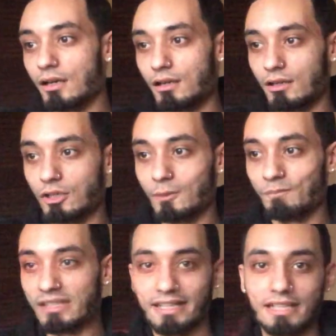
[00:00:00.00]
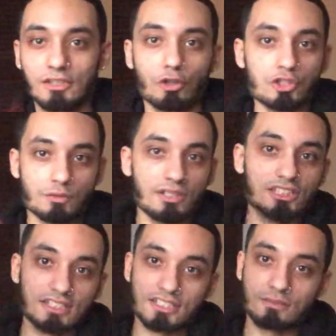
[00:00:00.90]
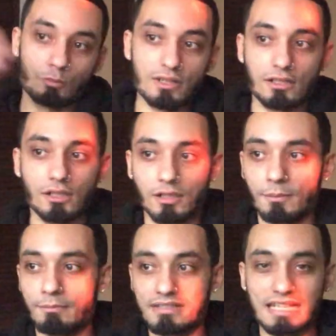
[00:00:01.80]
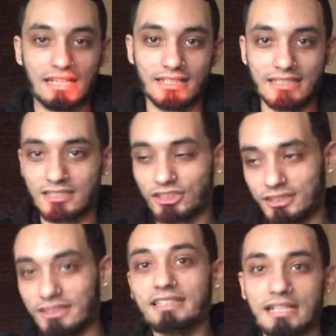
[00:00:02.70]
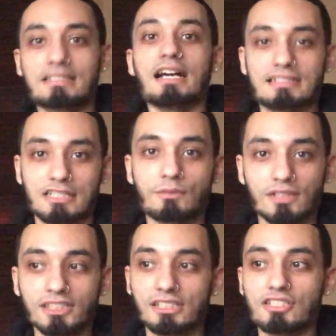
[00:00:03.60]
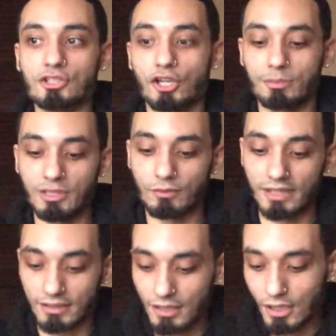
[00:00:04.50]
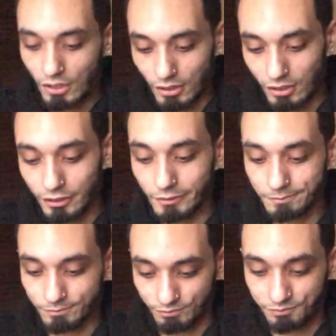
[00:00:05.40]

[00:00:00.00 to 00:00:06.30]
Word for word: Um, and, and those religious uh, mentalities and shit. Yes, I said religious. You heard me right. Um,